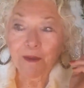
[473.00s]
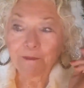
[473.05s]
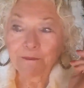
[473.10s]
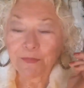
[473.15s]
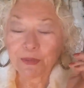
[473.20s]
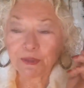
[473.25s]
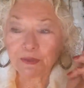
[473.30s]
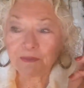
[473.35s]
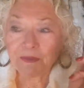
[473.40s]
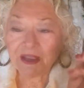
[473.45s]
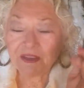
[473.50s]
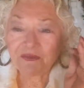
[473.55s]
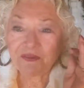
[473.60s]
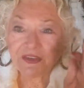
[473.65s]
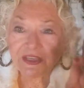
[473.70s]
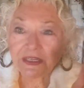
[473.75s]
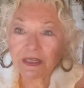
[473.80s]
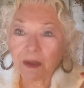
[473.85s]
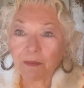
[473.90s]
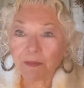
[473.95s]
put my
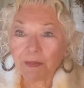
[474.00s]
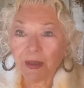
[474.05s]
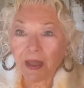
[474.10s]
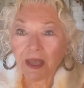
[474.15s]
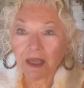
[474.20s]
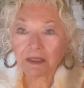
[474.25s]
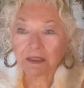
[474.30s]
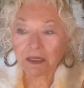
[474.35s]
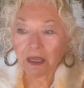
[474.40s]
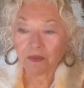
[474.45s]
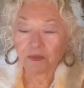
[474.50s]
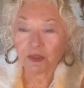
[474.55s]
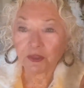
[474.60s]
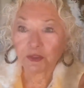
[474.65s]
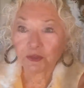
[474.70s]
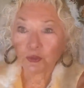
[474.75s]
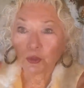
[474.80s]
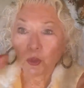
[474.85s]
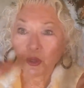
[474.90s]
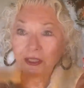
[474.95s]
feet up on the
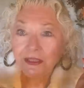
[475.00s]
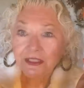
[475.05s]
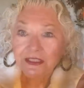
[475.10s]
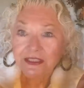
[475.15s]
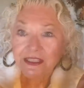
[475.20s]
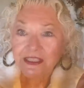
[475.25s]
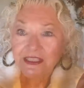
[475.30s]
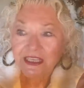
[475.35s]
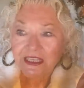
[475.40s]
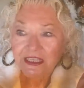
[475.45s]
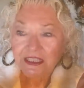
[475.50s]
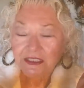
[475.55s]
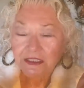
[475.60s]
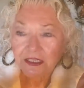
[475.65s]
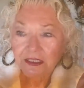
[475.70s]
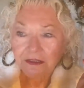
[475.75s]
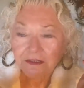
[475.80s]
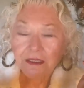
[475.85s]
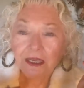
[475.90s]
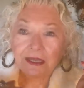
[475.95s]
toilet
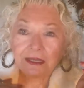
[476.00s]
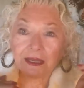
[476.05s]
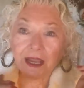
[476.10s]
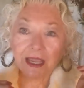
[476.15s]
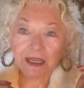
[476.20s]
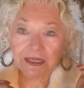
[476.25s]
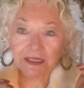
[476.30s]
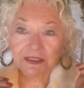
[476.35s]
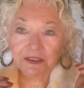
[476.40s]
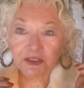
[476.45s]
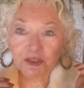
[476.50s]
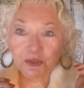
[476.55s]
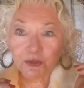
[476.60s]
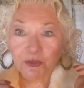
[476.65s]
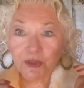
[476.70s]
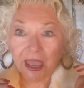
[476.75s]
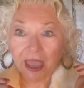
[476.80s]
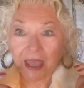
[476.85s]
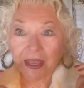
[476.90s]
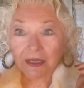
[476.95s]
seat, and I can do
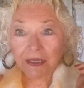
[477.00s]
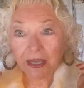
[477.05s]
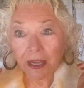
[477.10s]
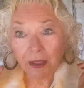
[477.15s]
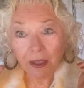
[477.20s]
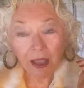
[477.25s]
that.